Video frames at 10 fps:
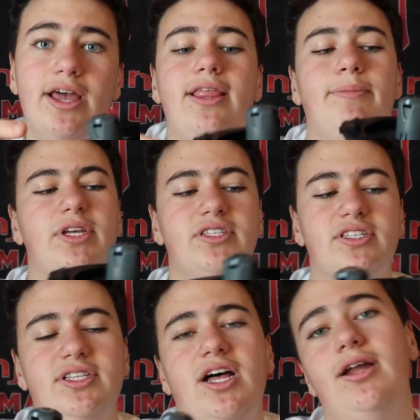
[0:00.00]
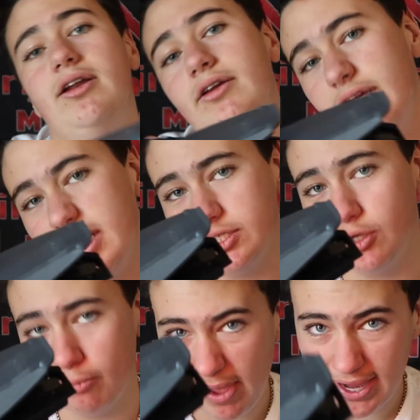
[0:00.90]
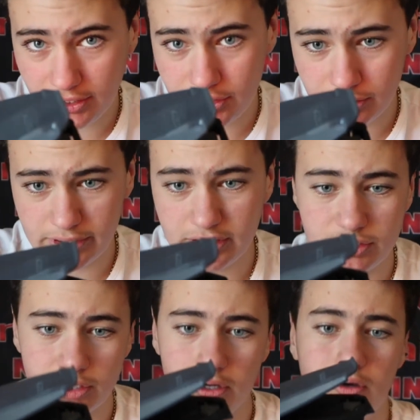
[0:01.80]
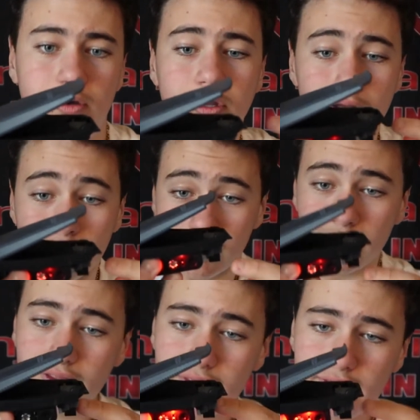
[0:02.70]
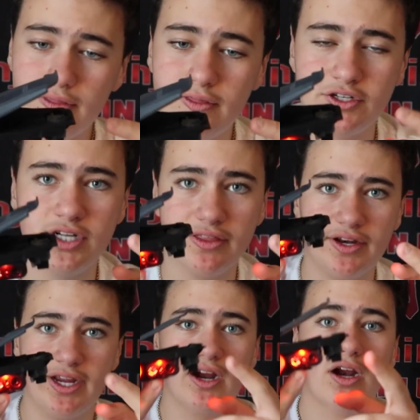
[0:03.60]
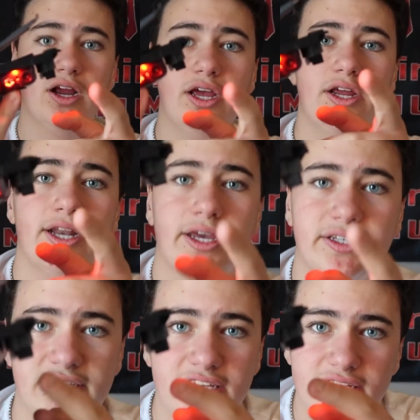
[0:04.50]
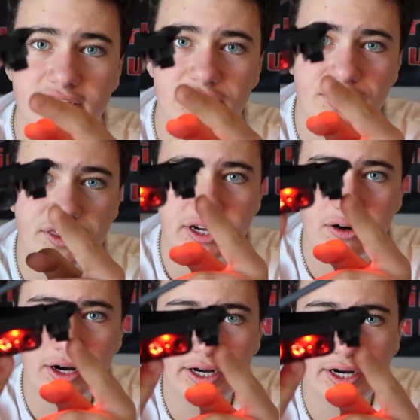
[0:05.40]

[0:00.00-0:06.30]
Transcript: That means has no paint to it, so there's nothing here. Now you see this little thing right